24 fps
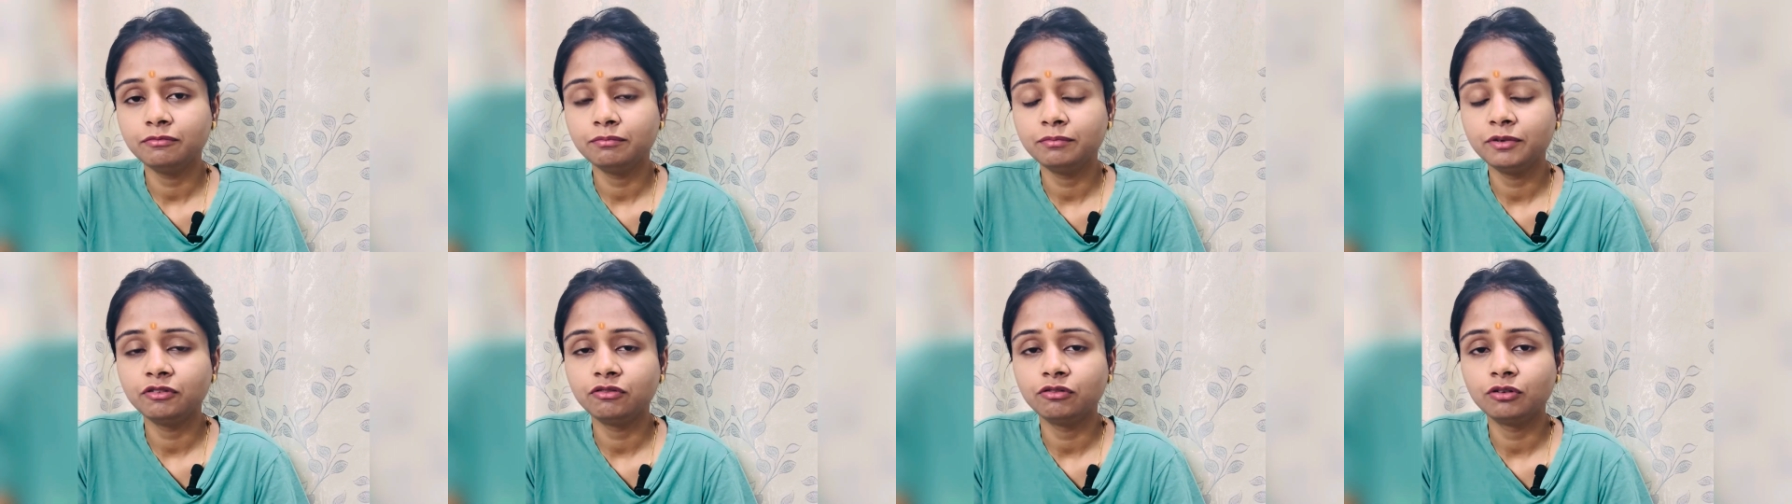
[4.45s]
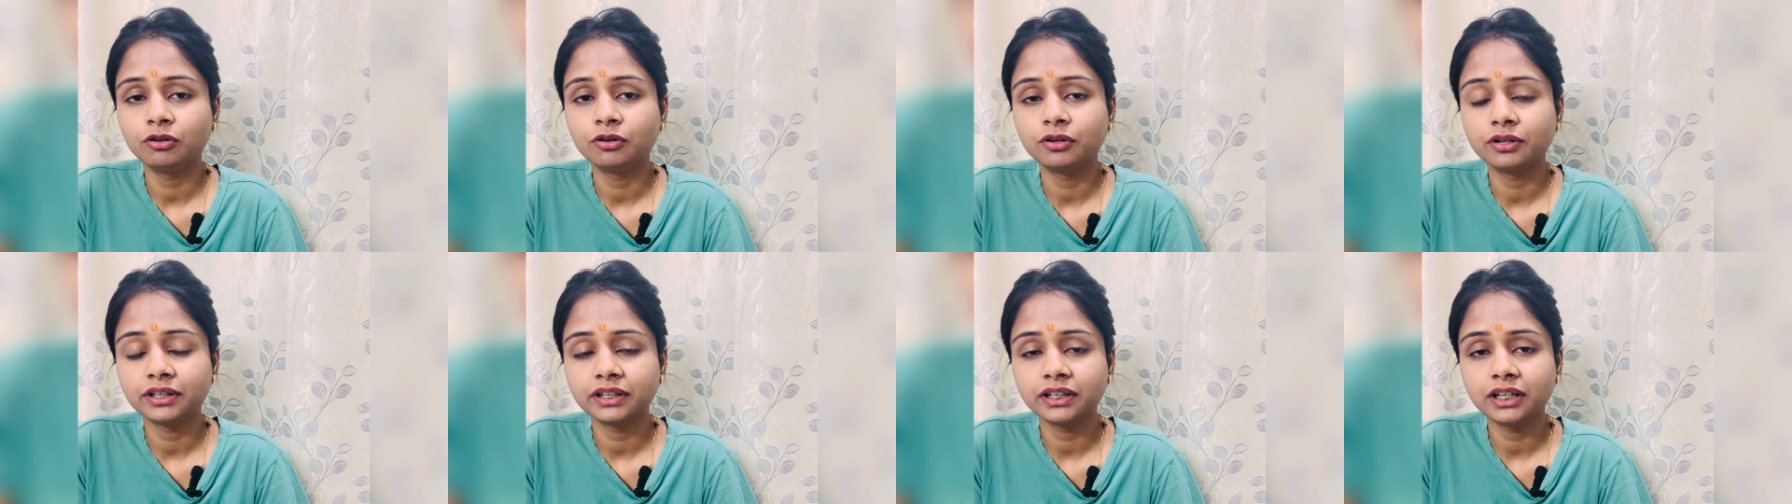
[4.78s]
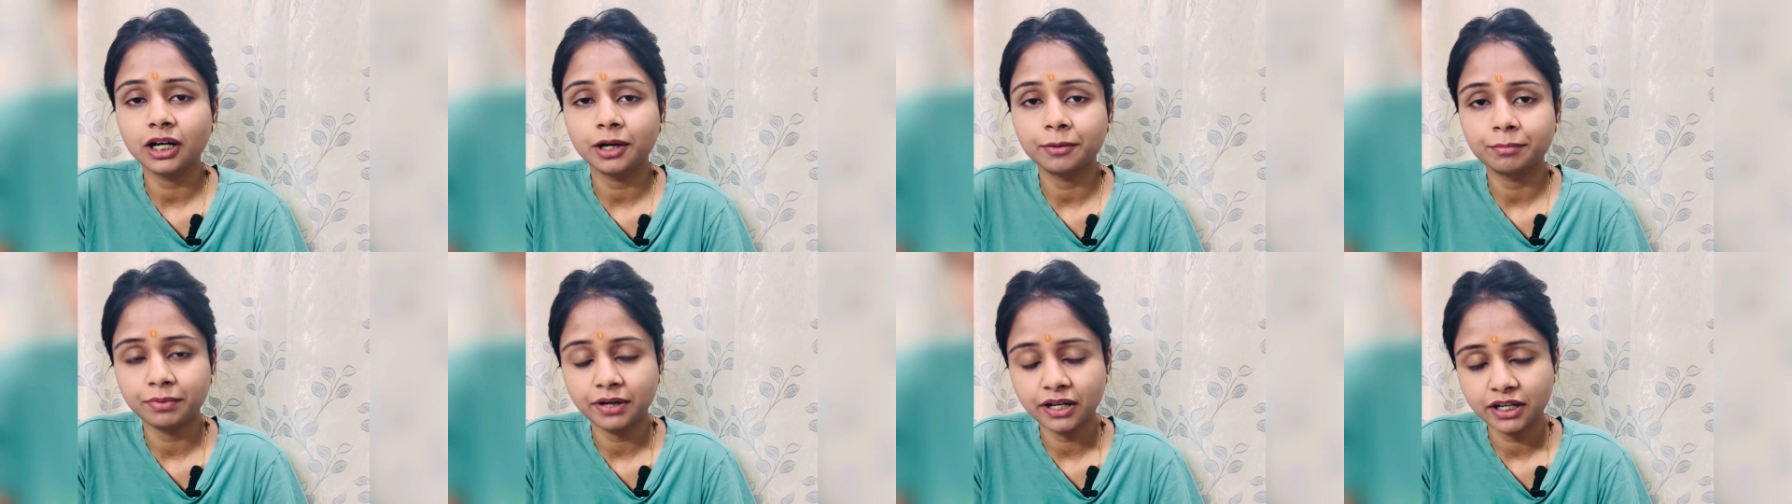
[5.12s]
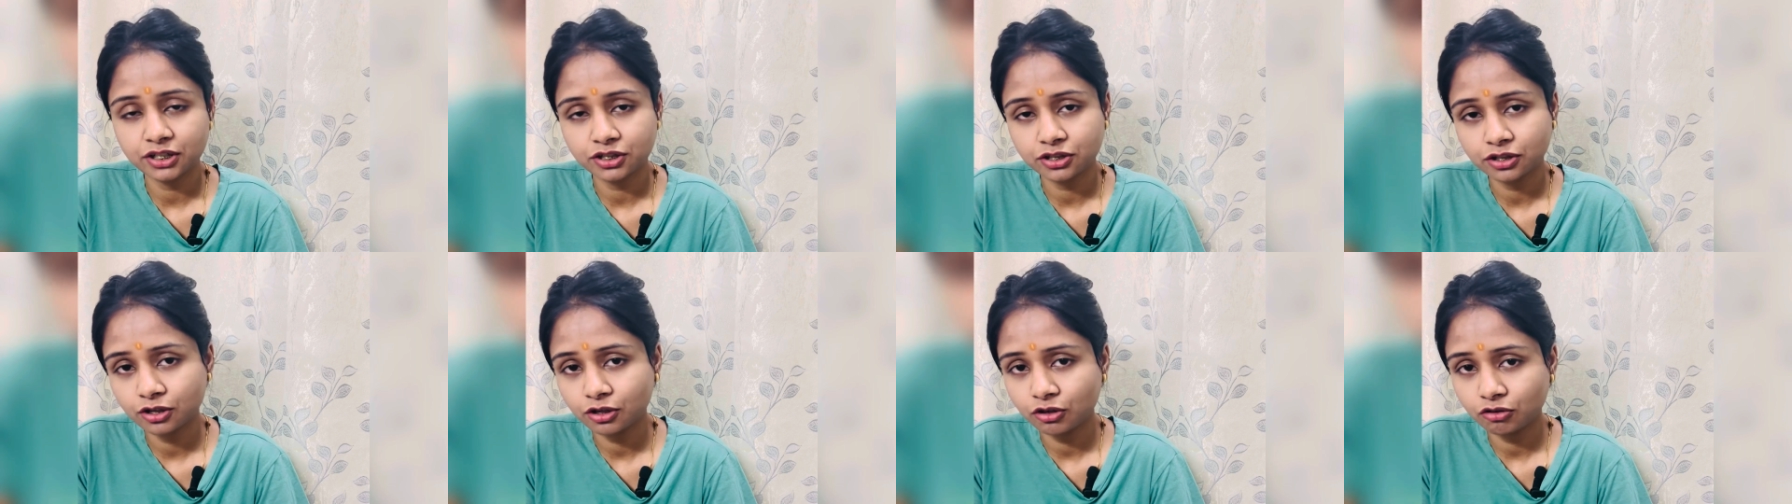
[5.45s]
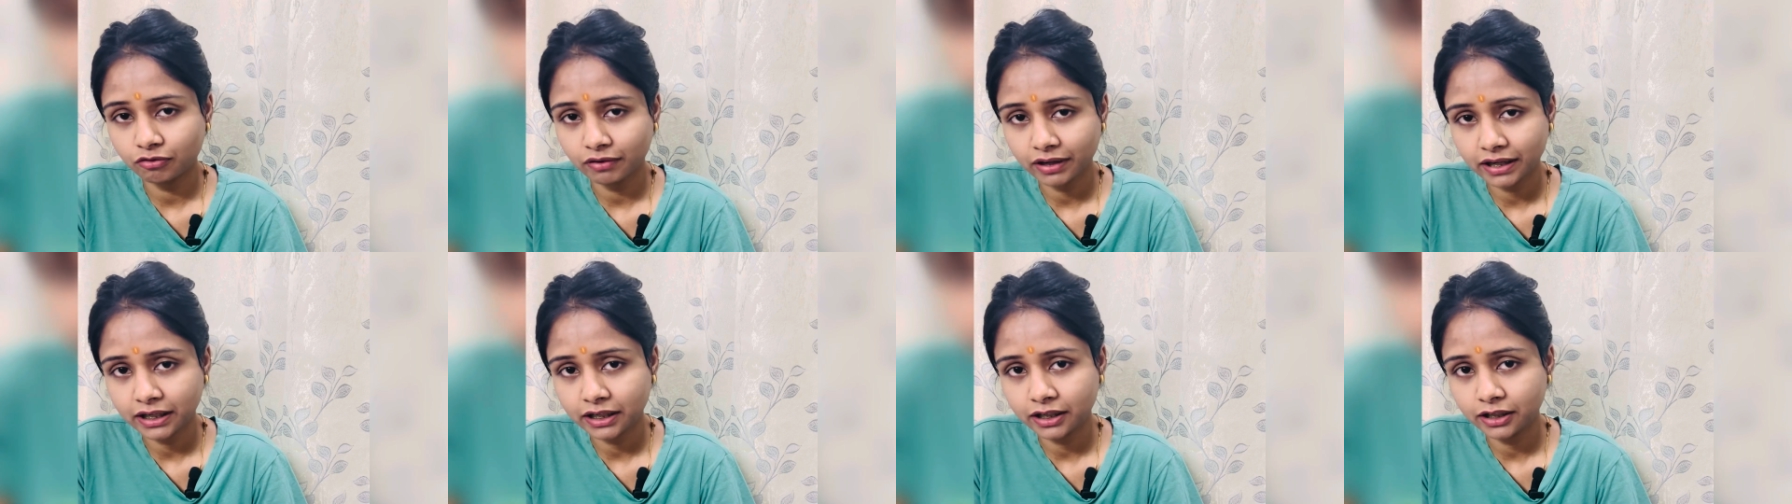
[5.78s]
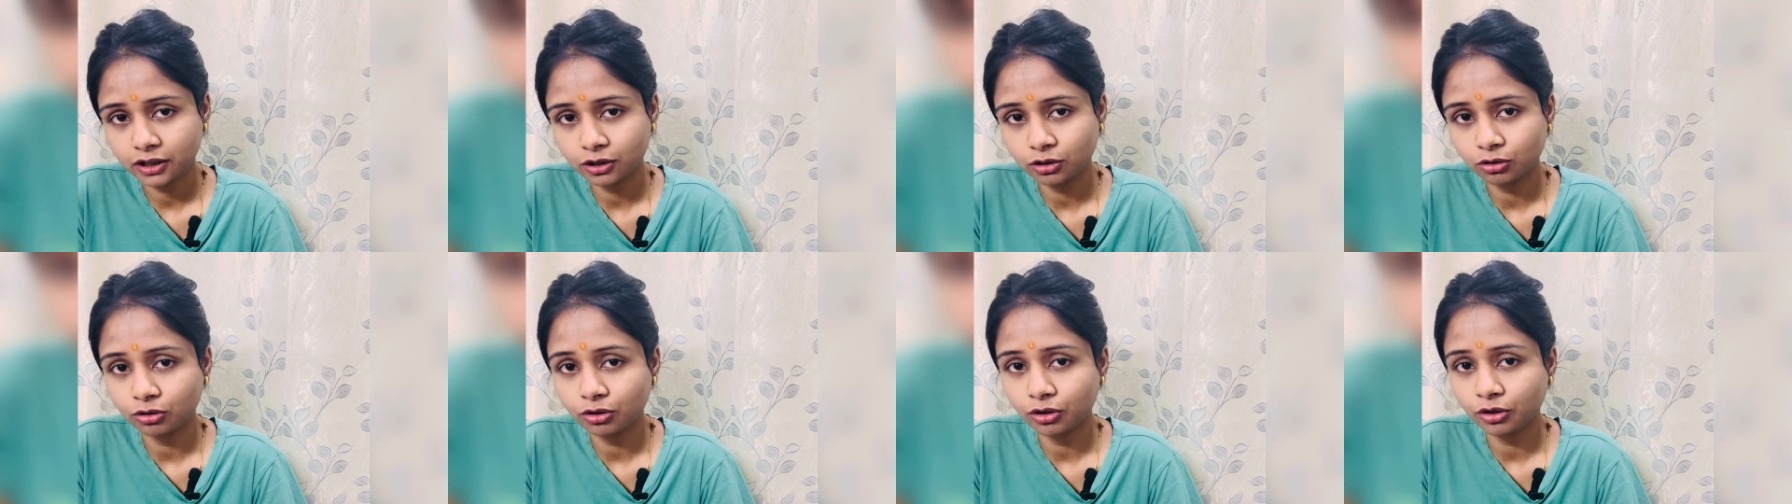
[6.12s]
before the updation of any
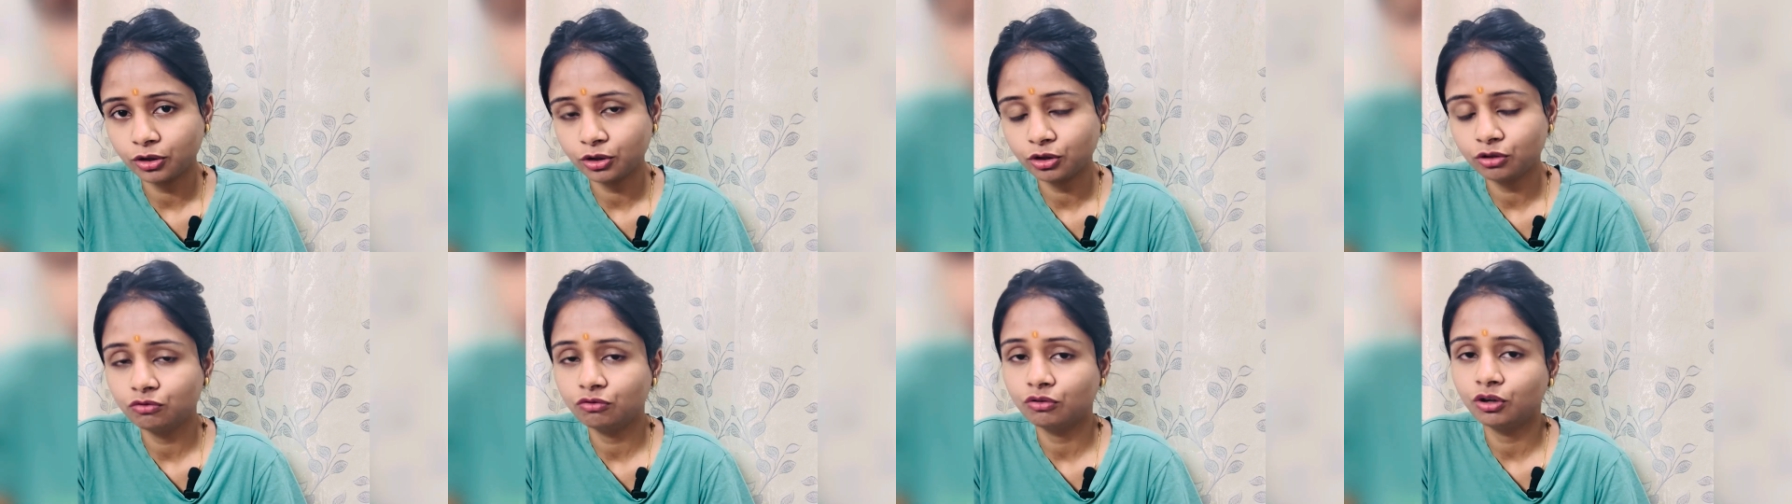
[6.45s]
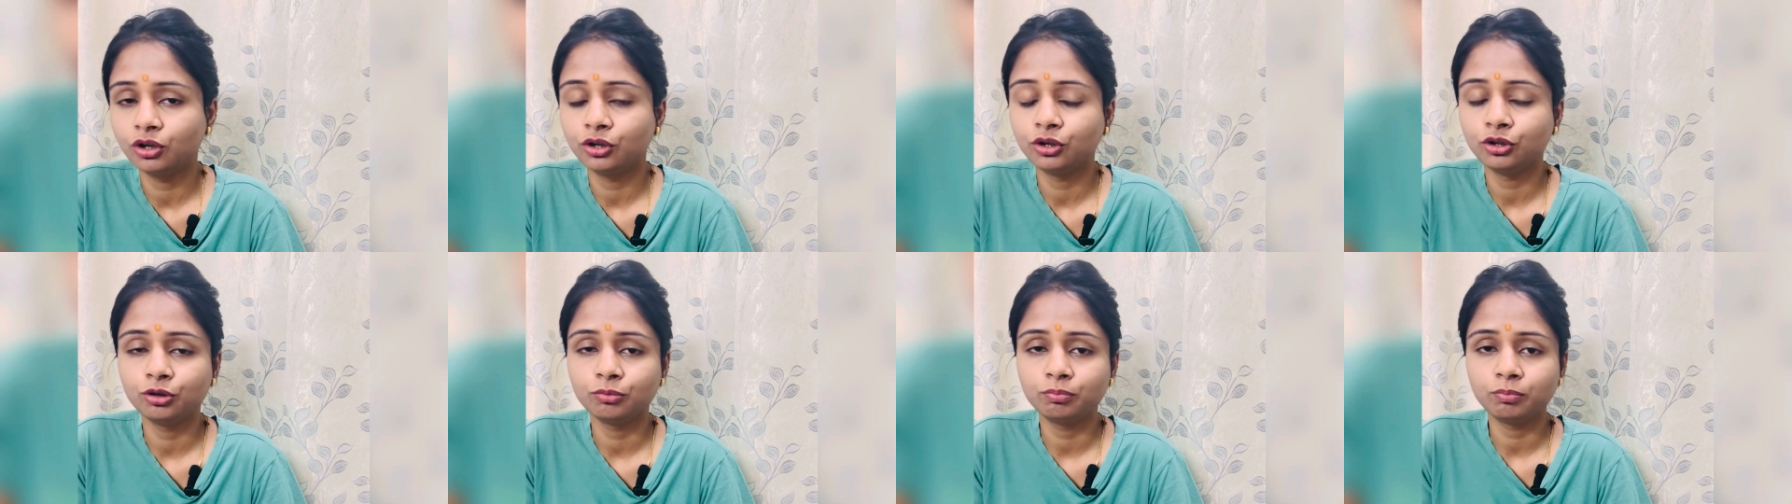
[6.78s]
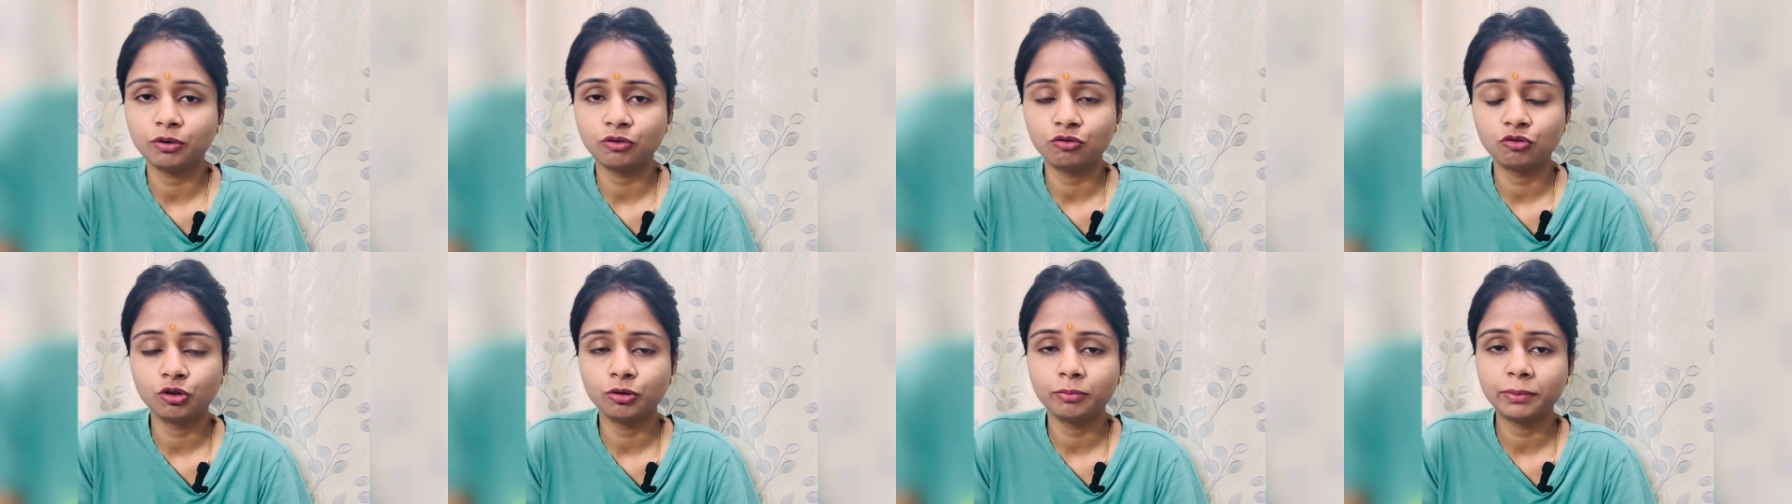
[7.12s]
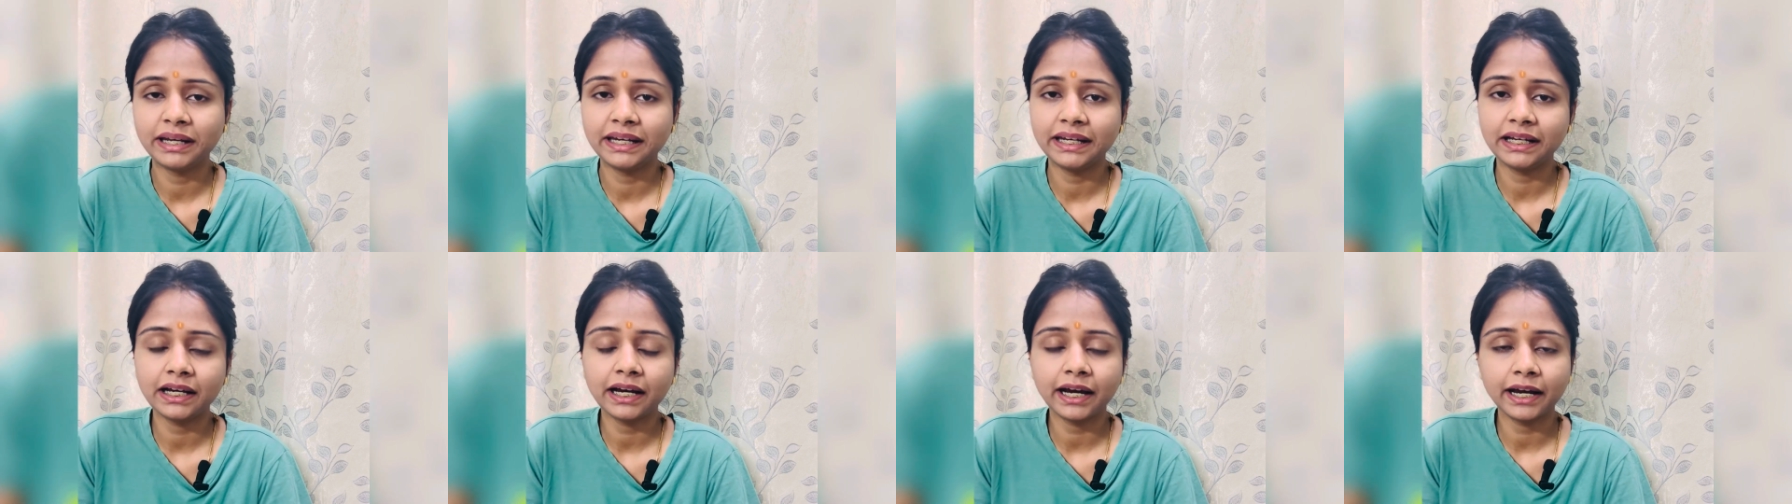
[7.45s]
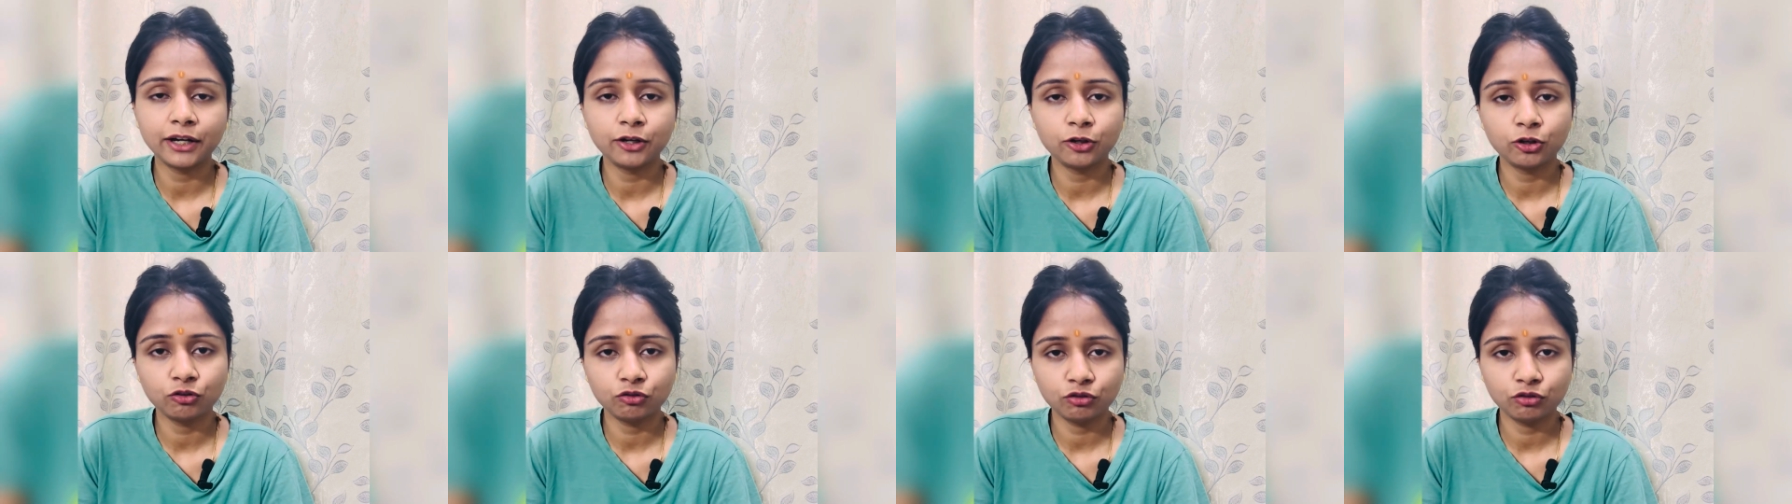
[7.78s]
record you want to perform any kind of